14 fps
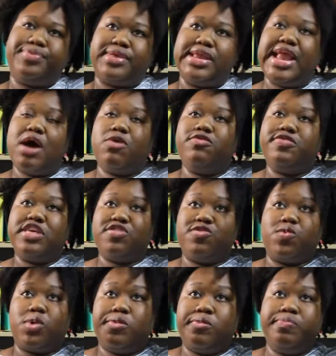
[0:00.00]
Now this
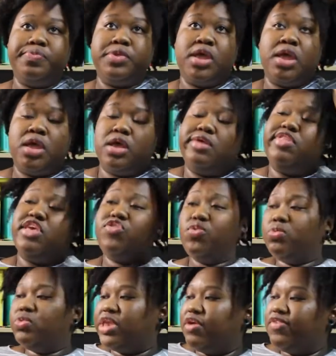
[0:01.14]
one
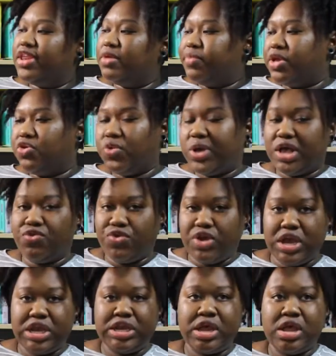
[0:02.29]
will definitely be a quick
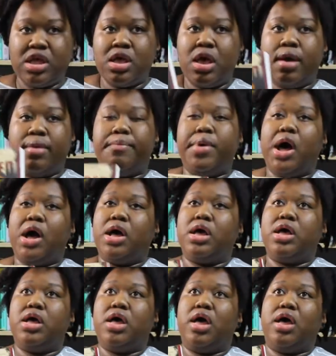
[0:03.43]
read, but
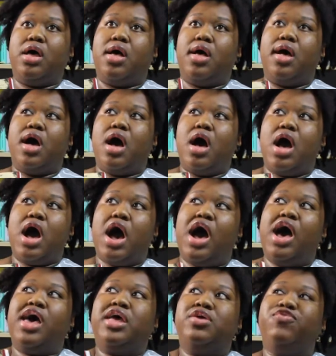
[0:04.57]

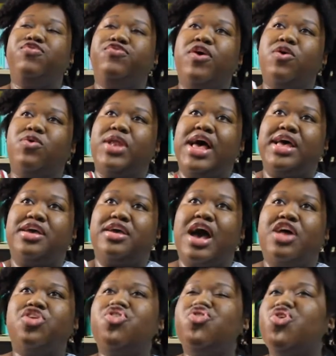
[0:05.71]
I felt like
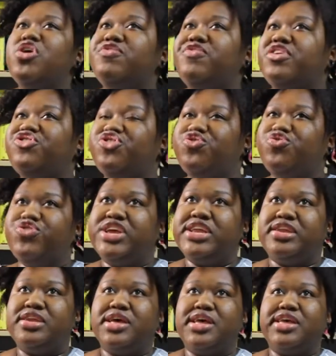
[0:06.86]
I don't know if I should
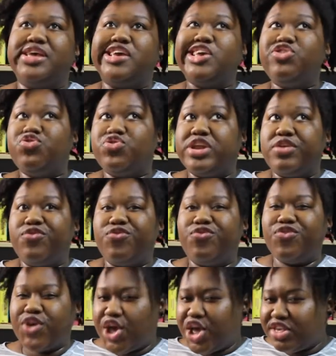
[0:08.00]
read Kindred
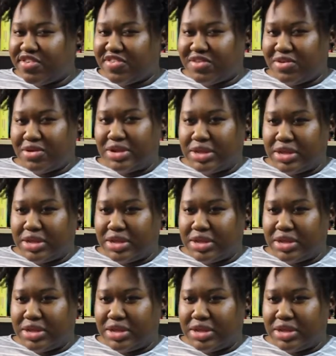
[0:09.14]
first